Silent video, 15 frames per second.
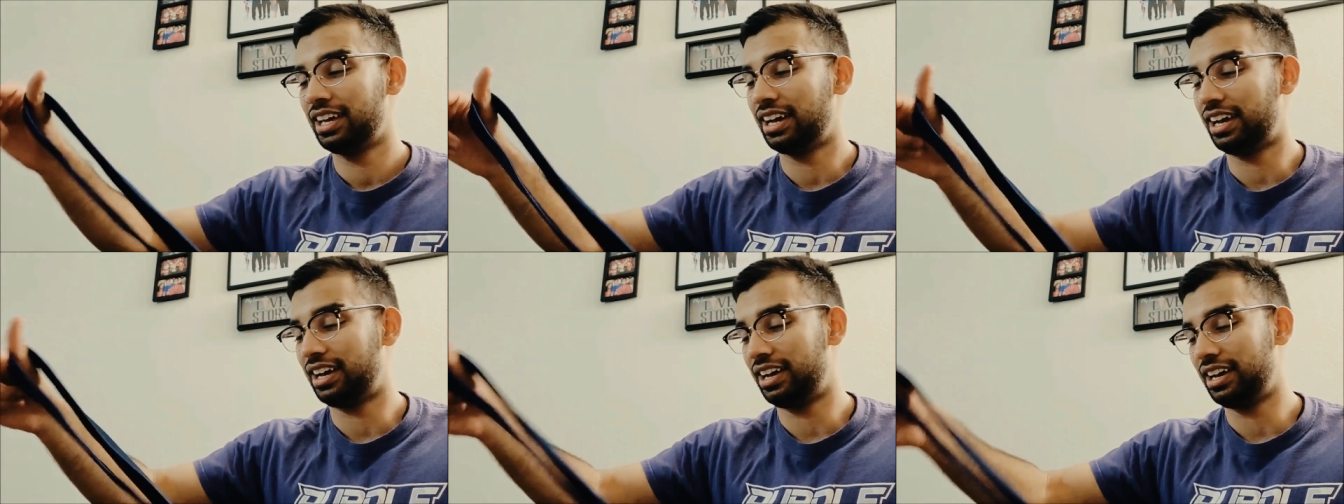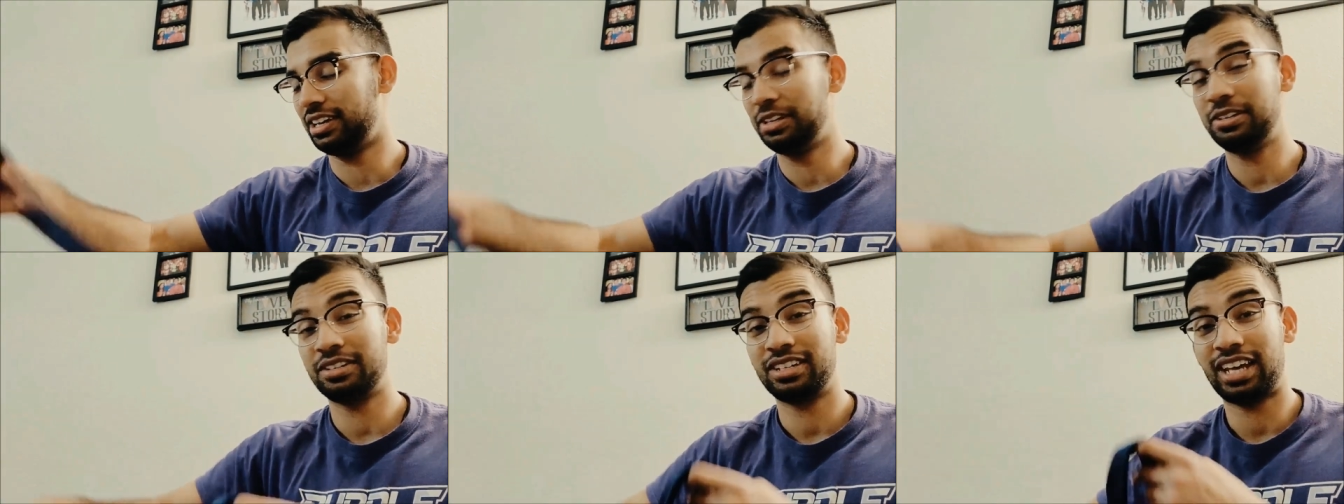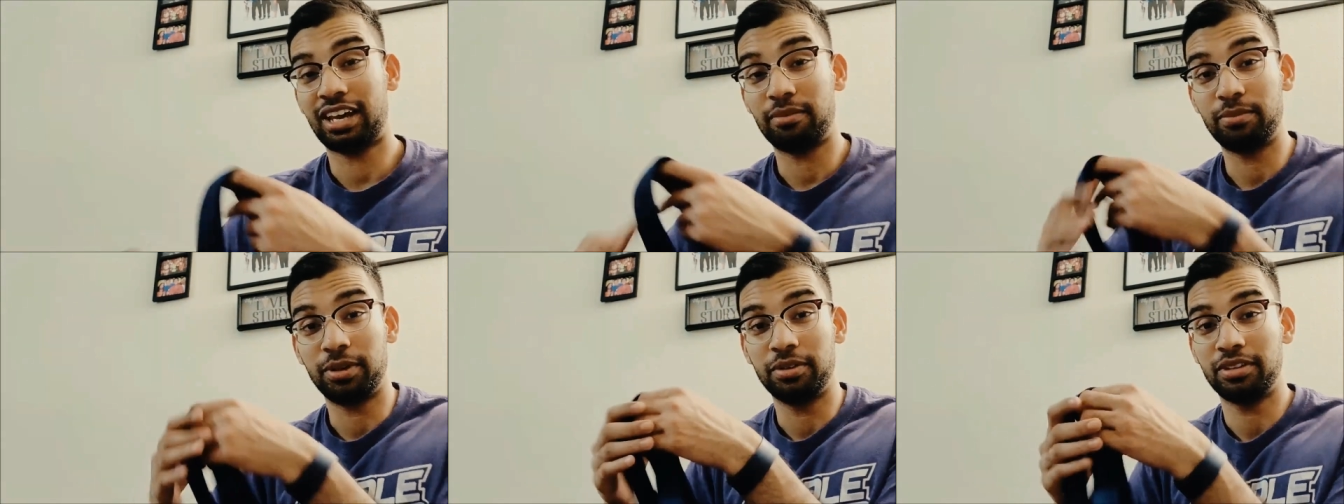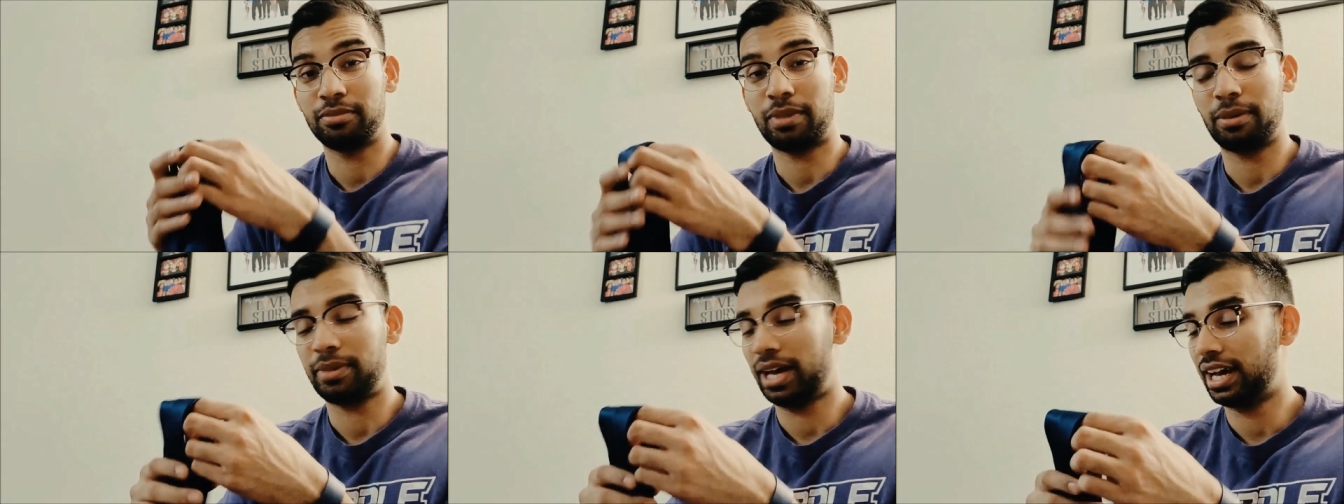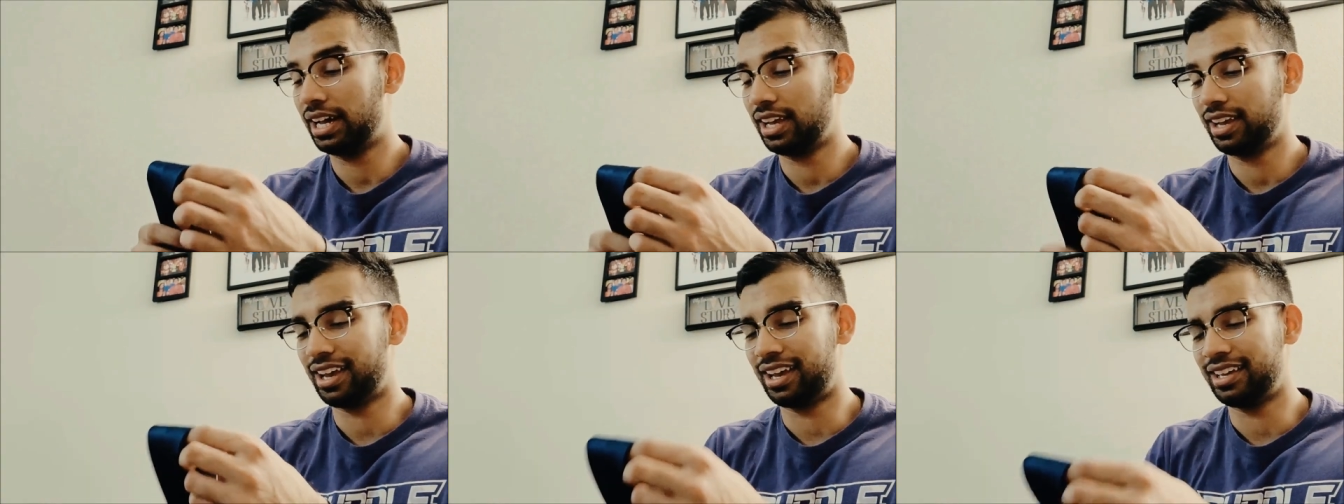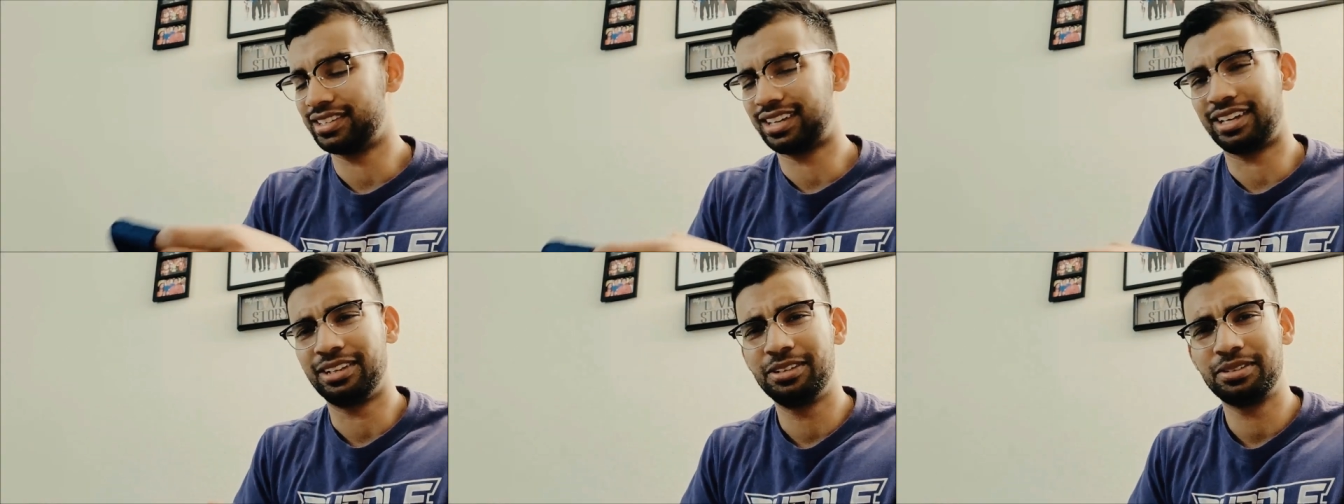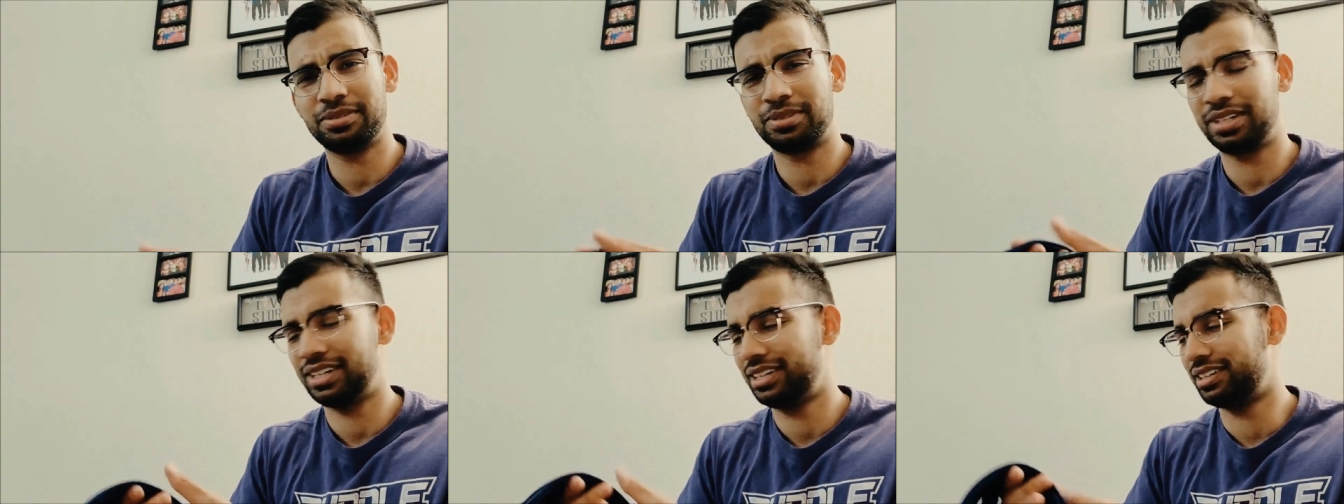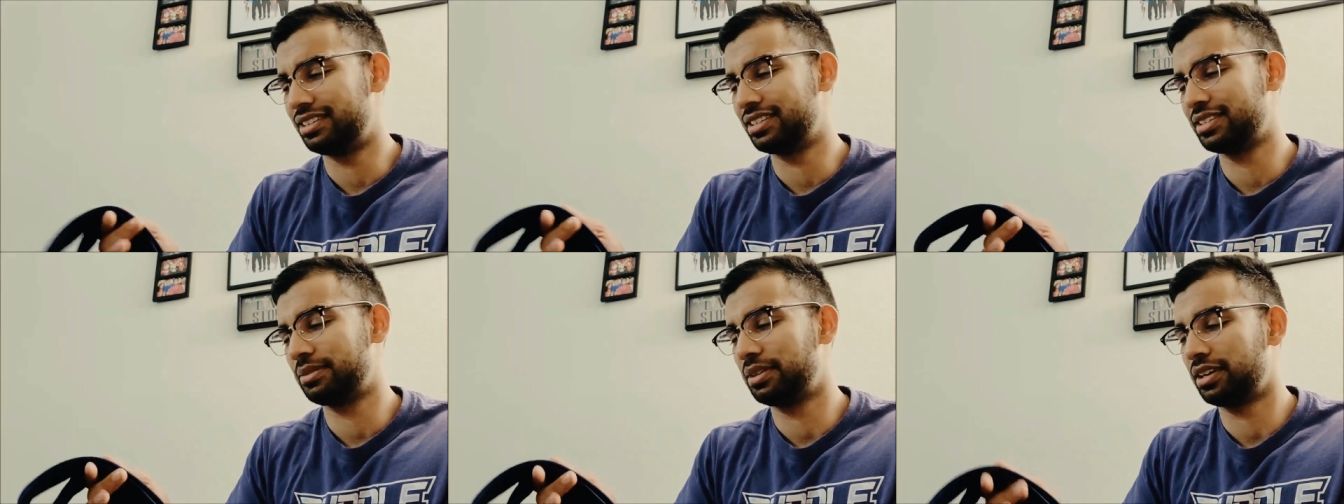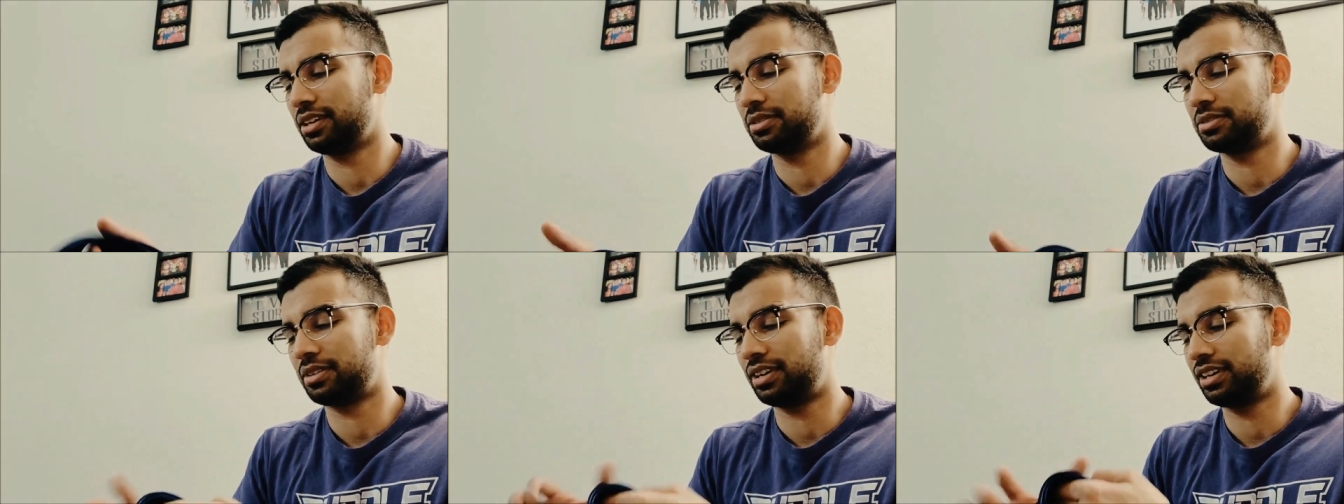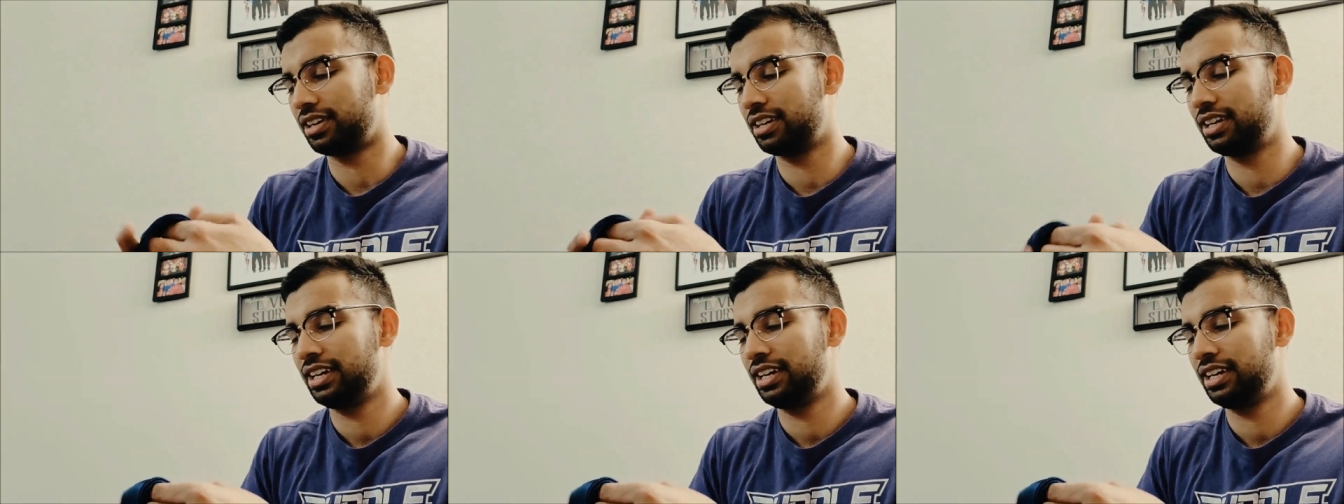uh, I usually have both in my bag in case I lose one or something goes wrong.